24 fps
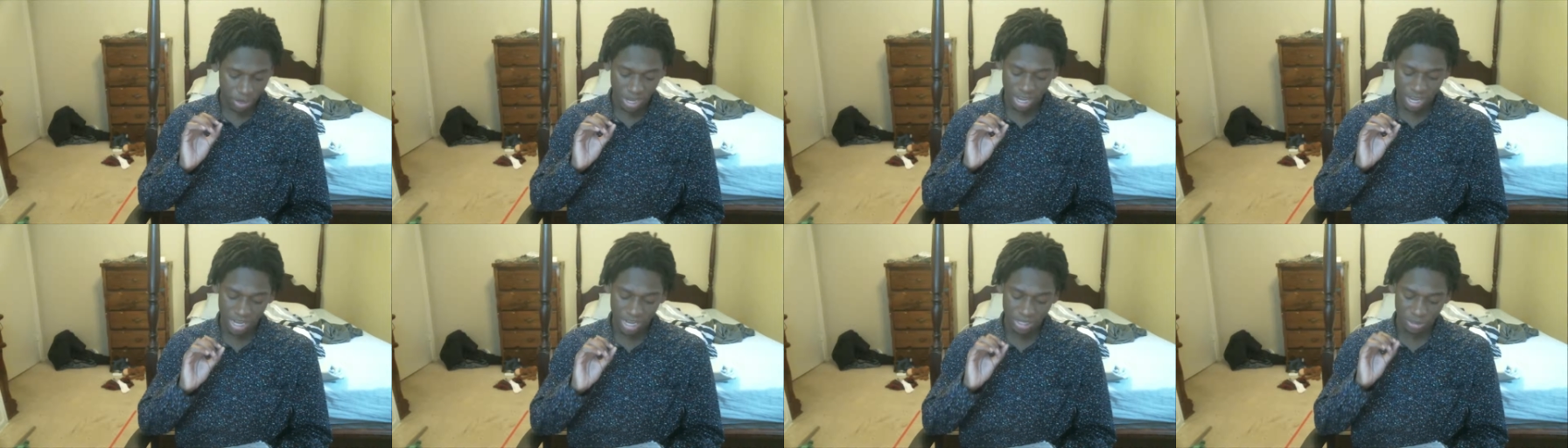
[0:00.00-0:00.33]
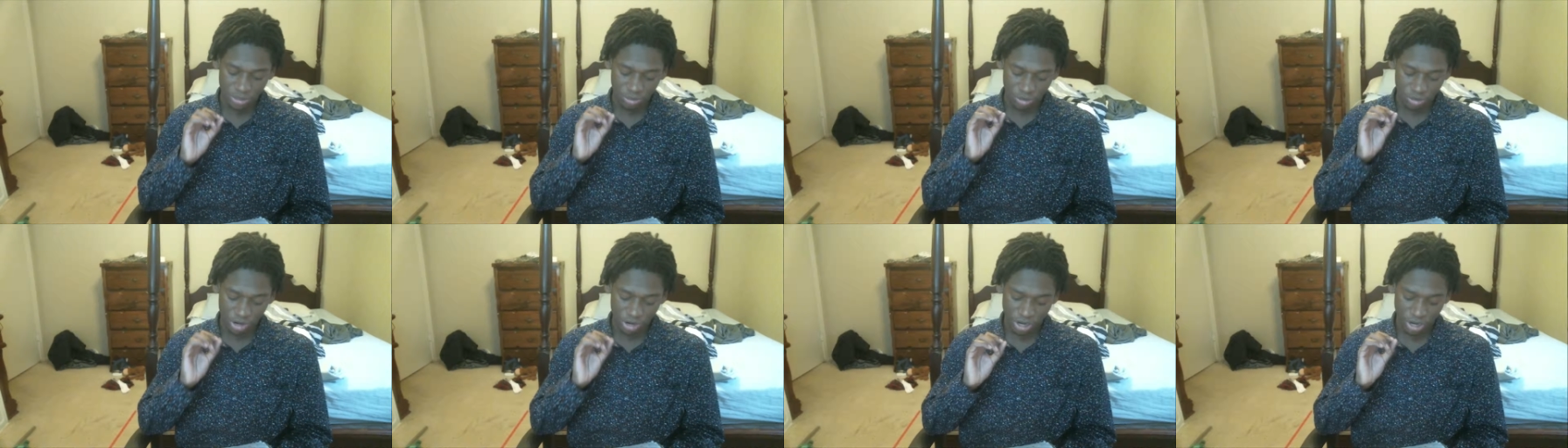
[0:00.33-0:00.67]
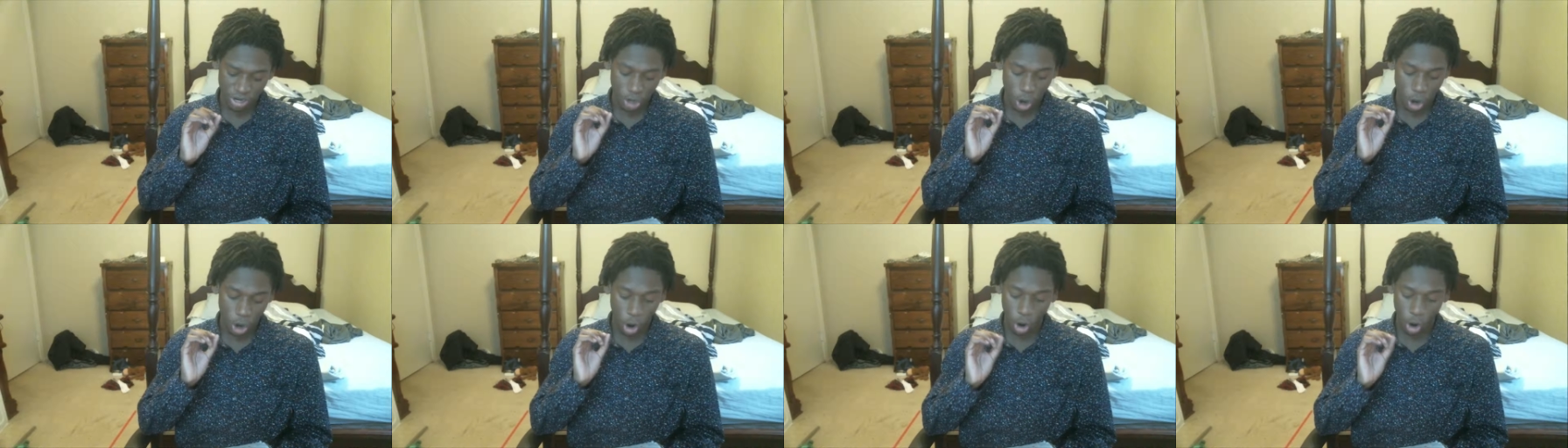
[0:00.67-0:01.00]
is
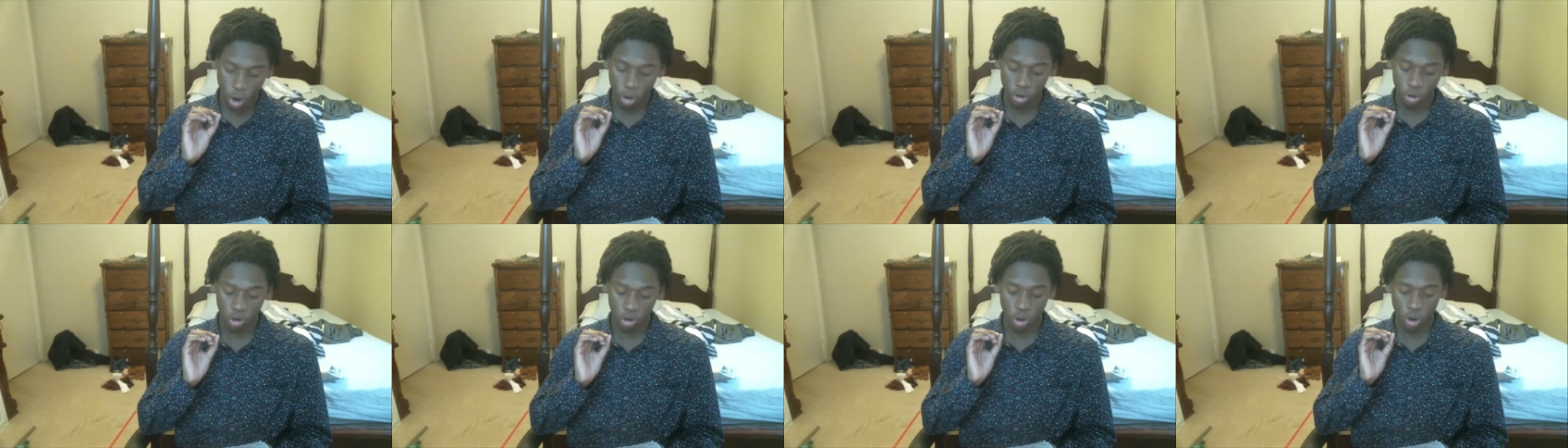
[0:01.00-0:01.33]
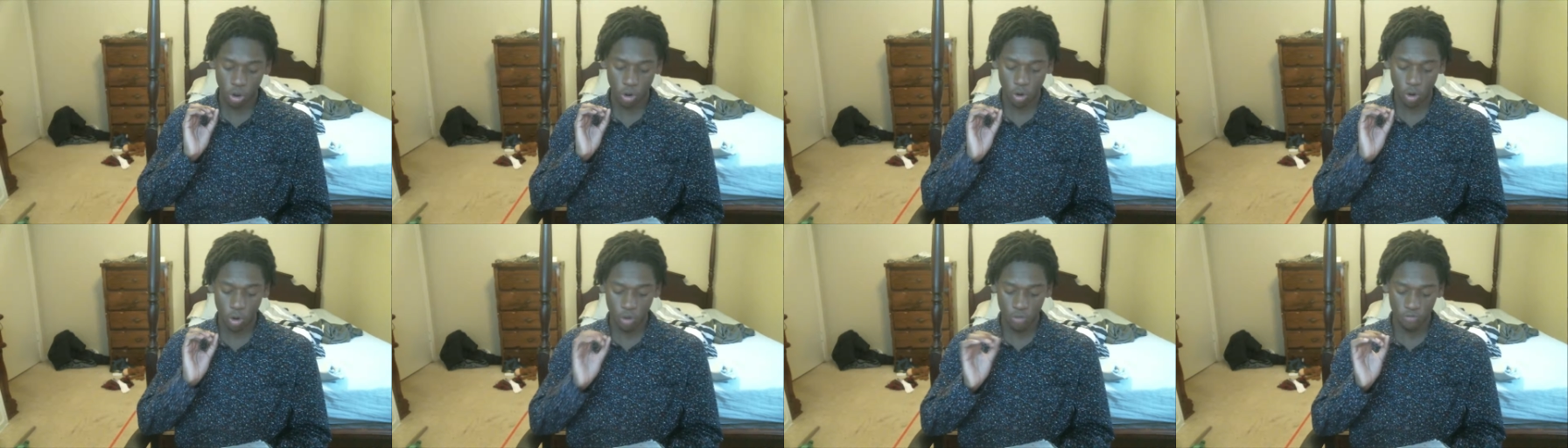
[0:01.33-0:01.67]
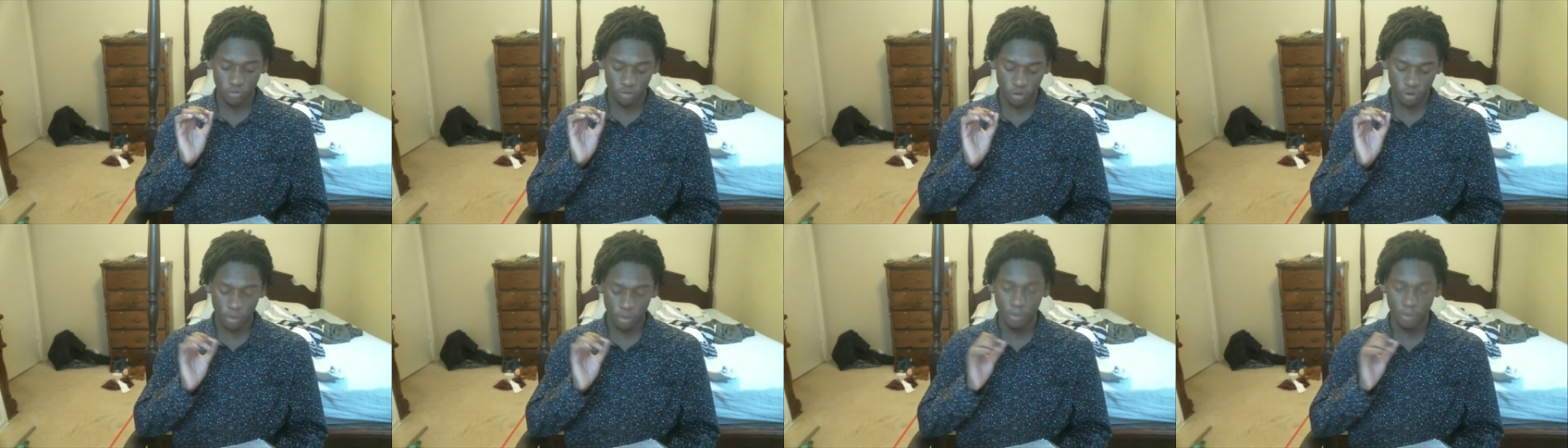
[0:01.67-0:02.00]
written all
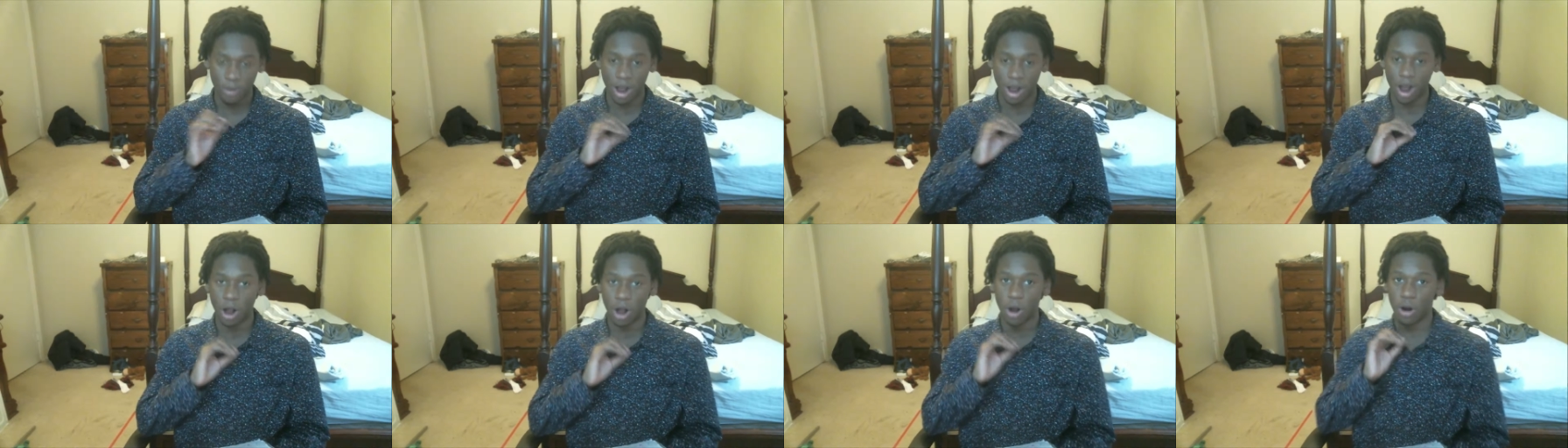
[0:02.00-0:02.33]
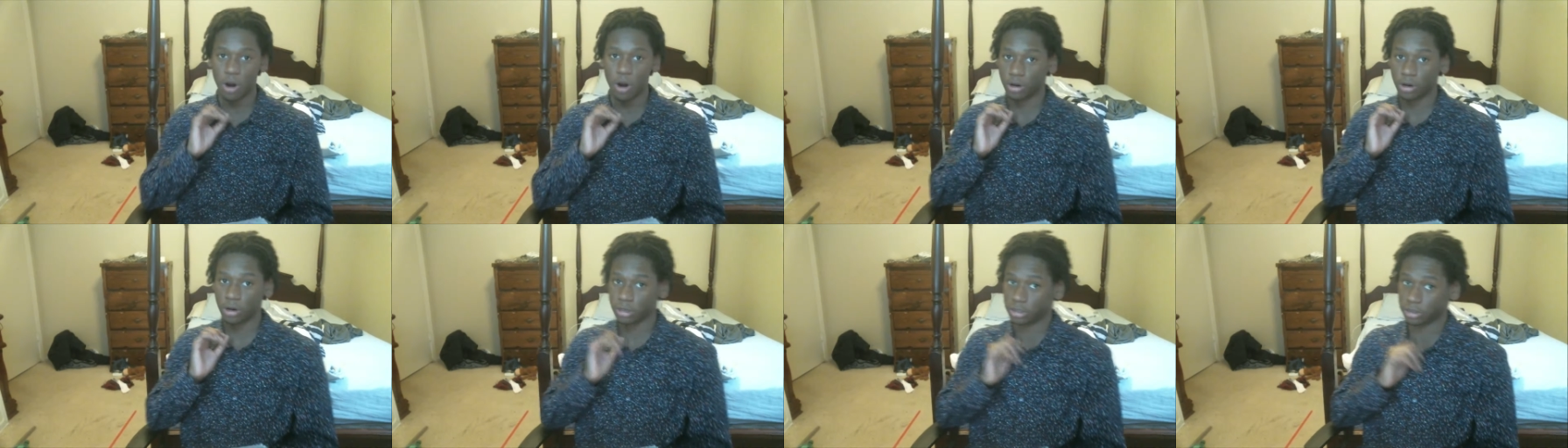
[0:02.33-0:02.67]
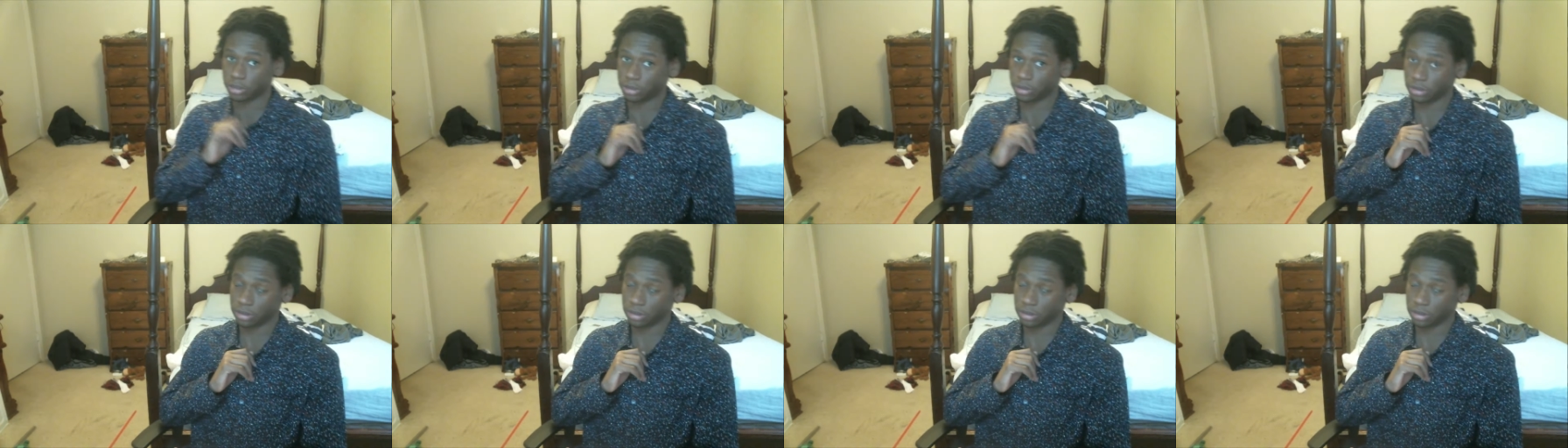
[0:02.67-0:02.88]
over my heart.